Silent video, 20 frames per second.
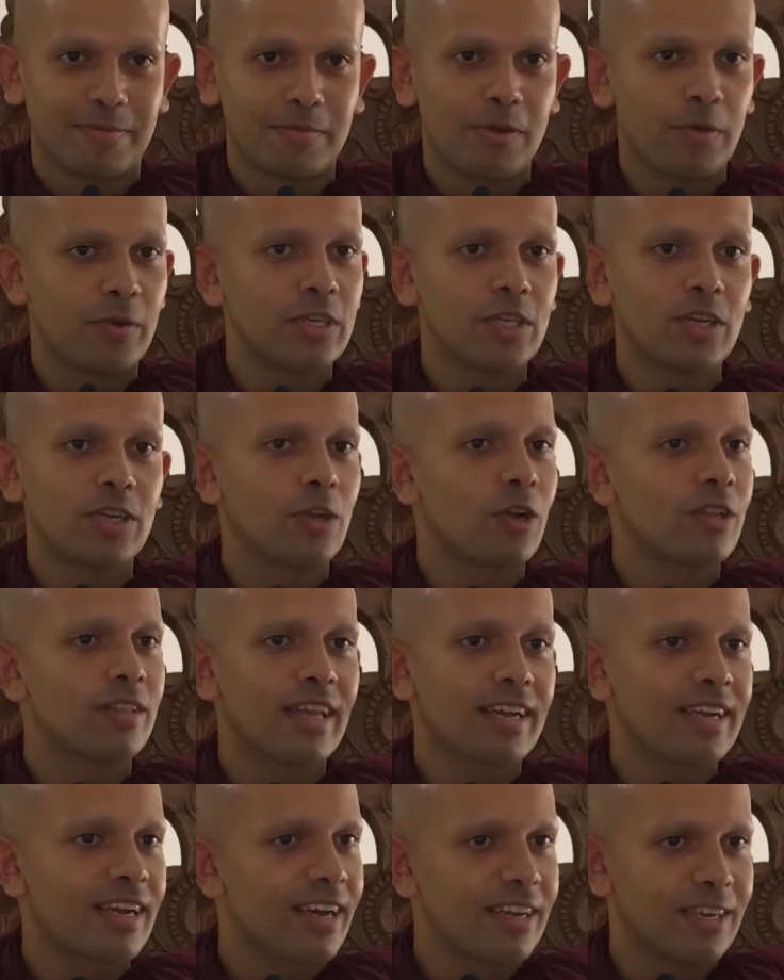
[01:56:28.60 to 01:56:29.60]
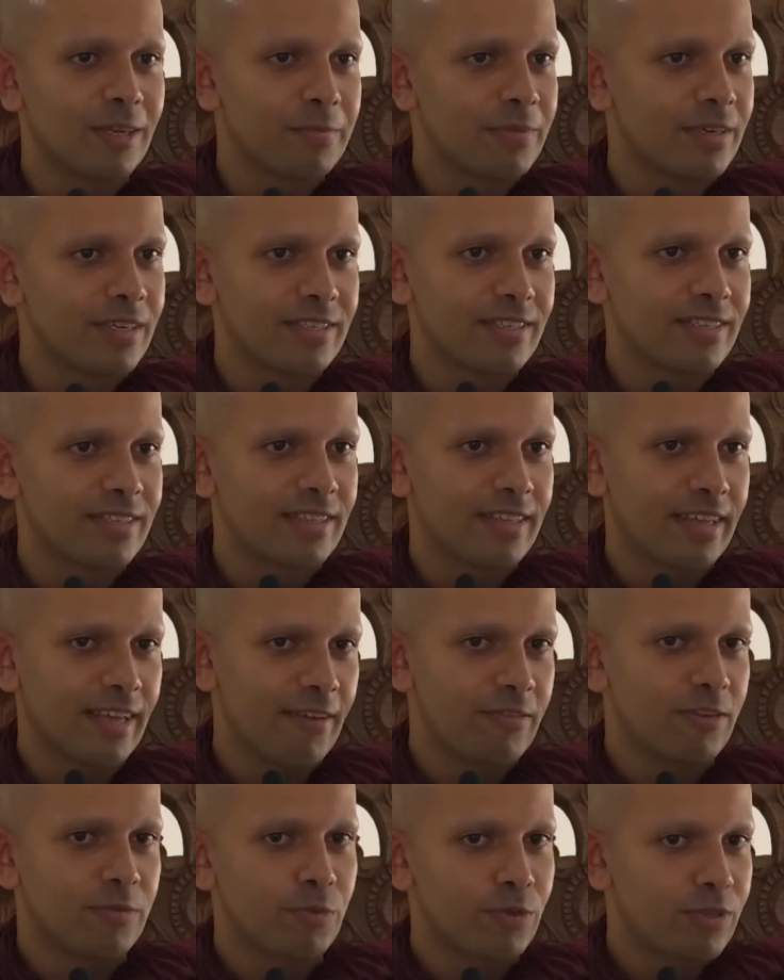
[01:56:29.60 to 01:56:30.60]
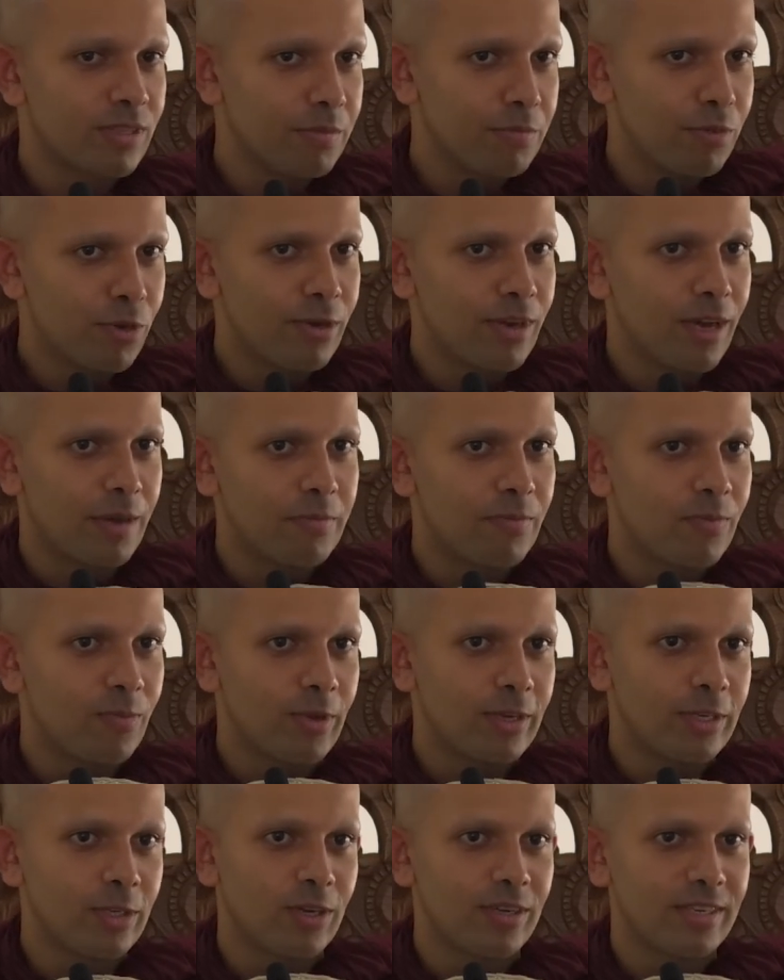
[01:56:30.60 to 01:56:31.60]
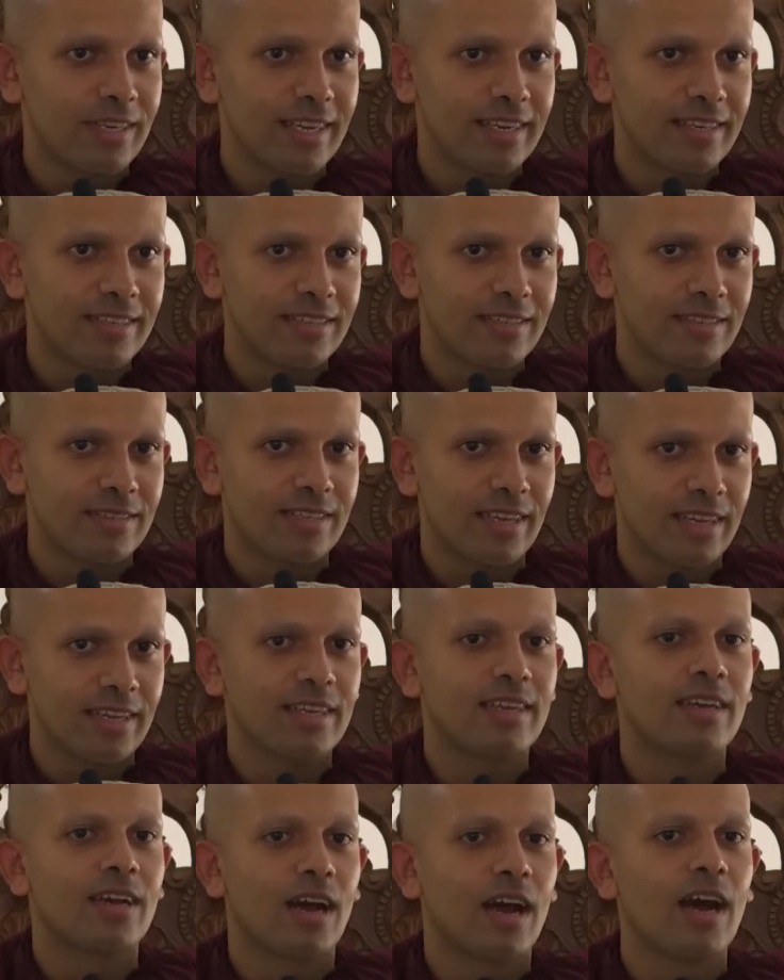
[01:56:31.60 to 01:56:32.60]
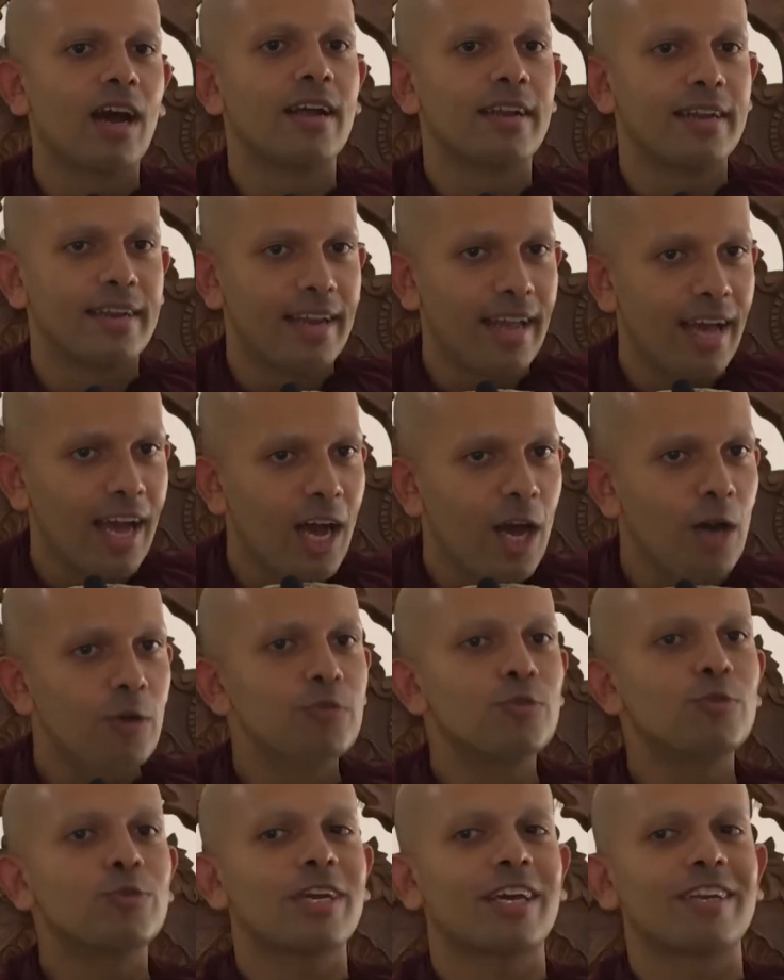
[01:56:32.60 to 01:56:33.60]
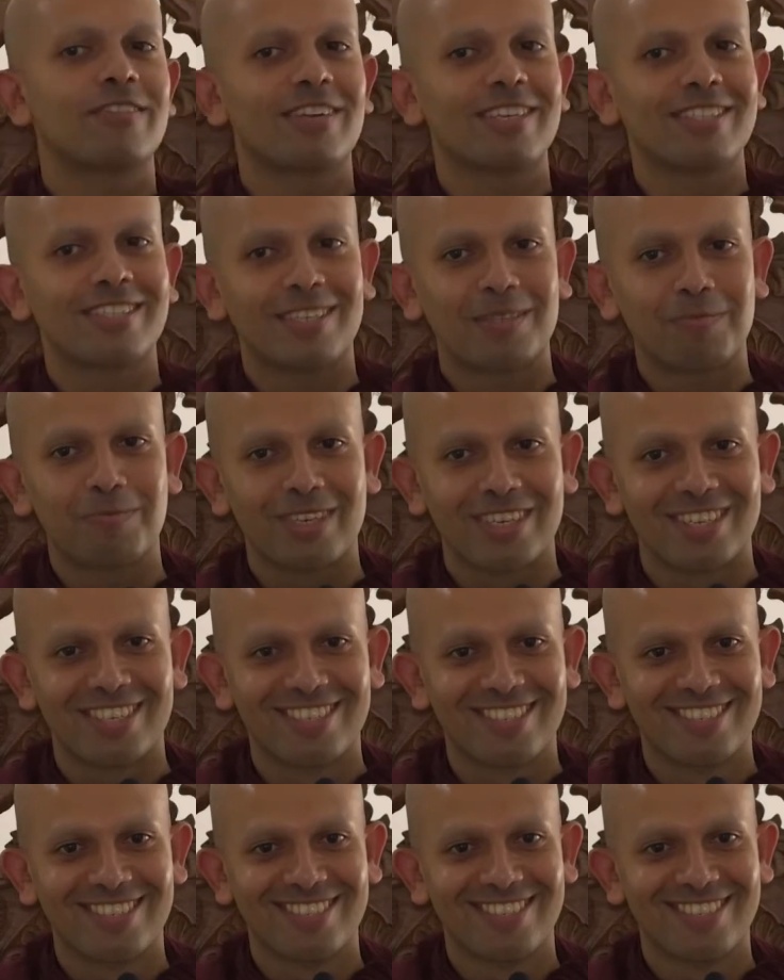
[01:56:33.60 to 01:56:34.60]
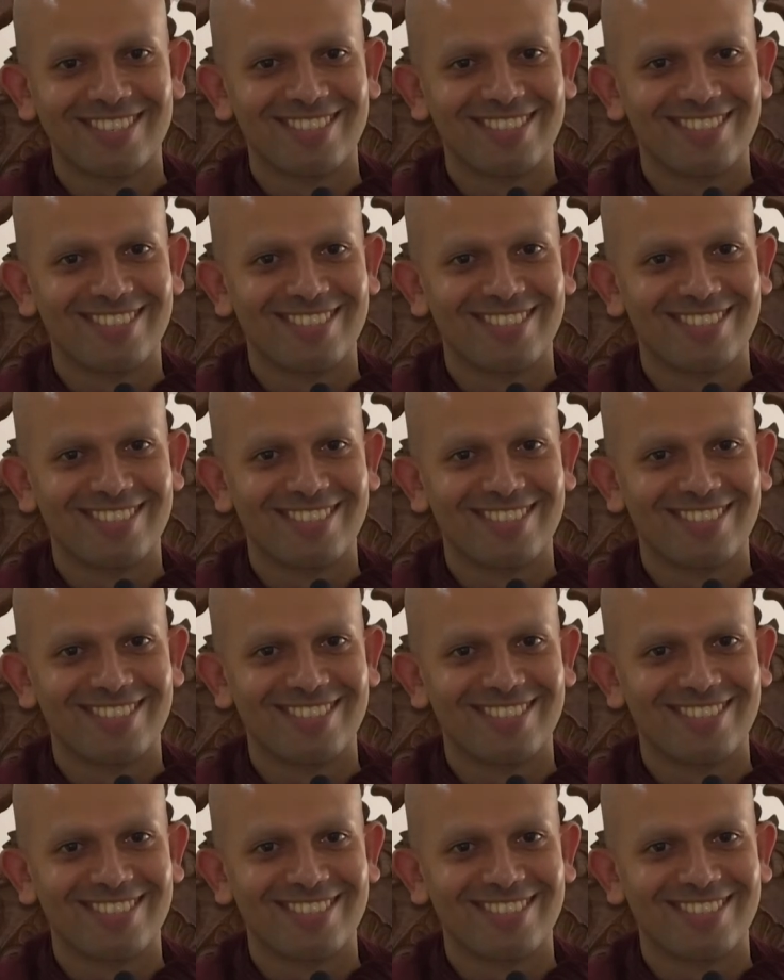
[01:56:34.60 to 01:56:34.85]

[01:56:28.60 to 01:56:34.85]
But when you're not that kind of person, they have to put the board up when you're dead to say, now you can rest in peace.